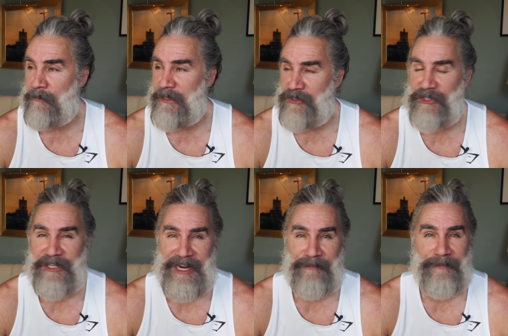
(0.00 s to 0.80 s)
much
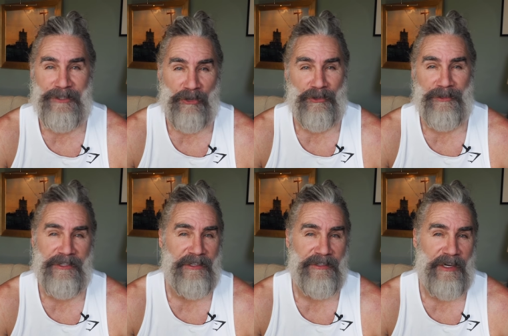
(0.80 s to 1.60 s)
safe social
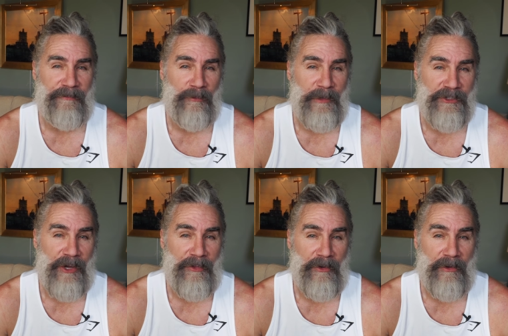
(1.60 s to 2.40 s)
distancing from each
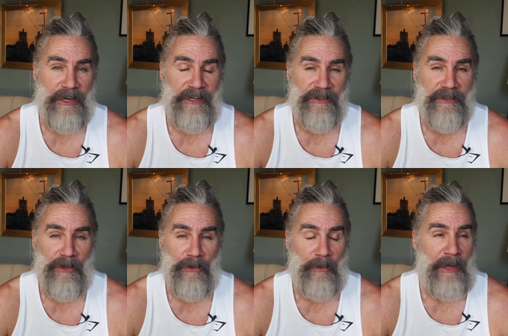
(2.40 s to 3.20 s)
other. And
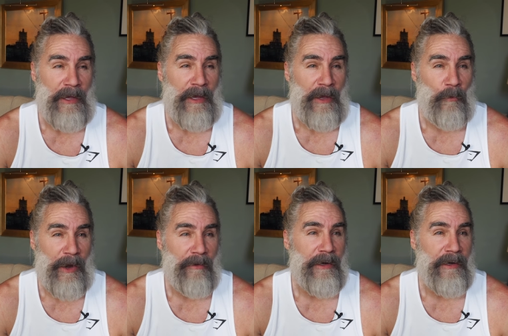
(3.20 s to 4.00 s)
so
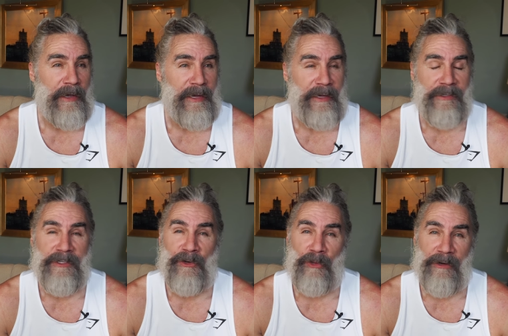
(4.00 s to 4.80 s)
wearing a
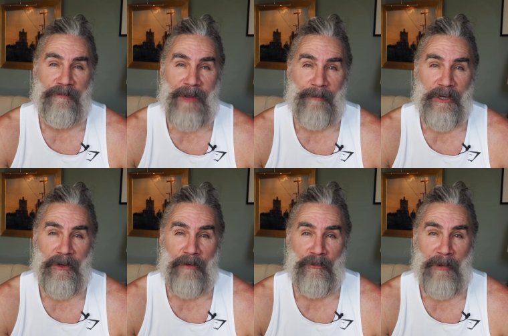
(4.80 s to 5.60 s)
single layer of fabric
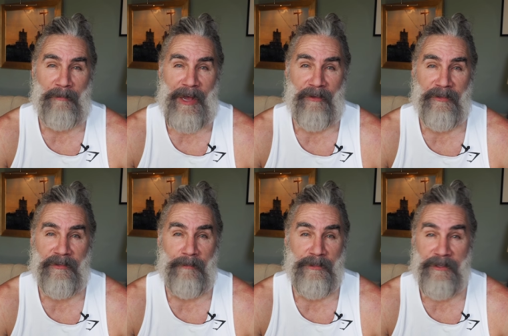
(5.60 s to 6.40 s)
over my mouth
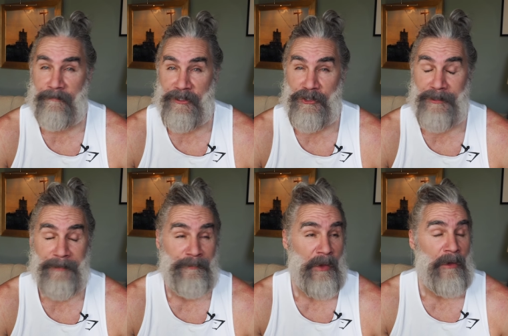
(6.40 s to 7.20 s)
seems sufficient.
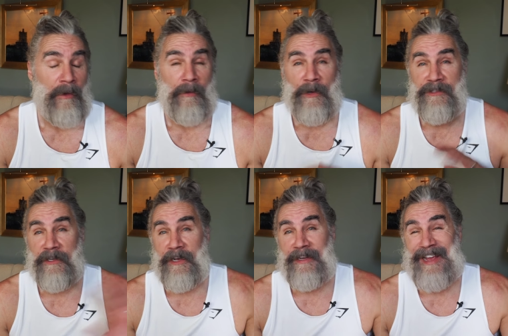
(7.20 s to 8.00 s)
Once
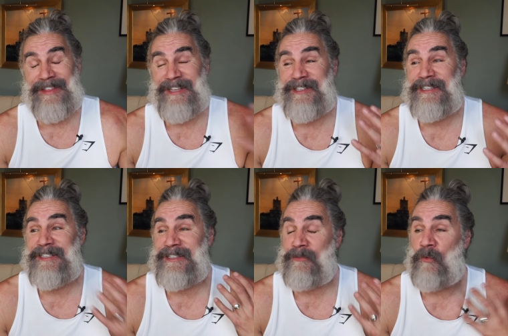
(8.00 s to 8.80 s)
again, this
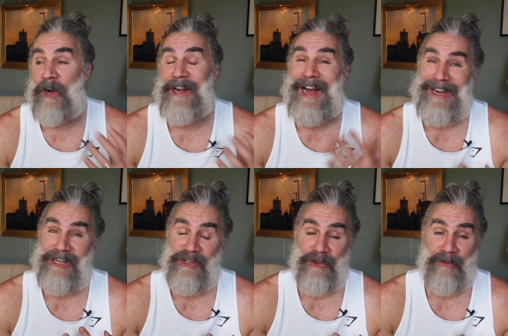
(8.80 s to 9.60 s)
is what I
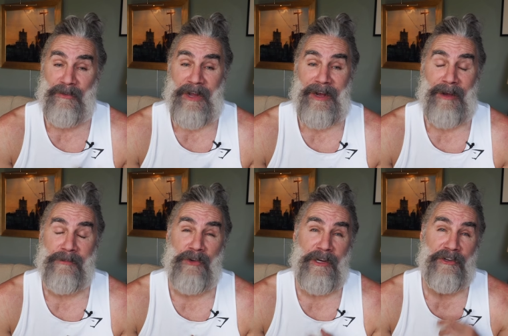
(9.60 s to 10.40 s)
do.
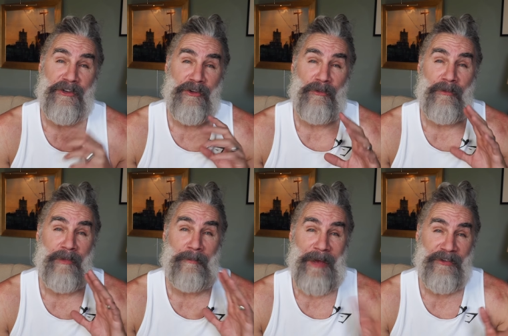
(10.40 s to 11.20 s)
You need to do
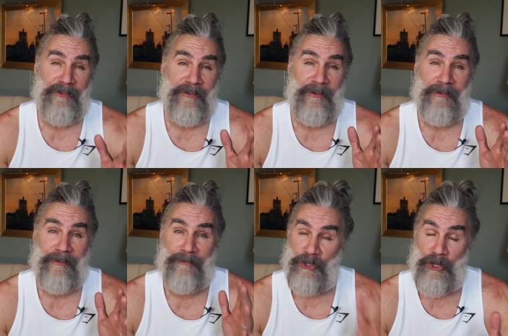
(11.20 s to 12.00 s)
the best
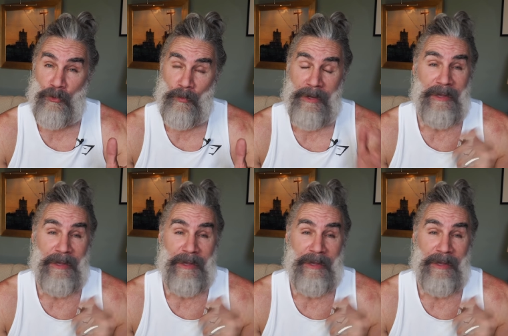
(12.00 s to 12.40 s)
for you.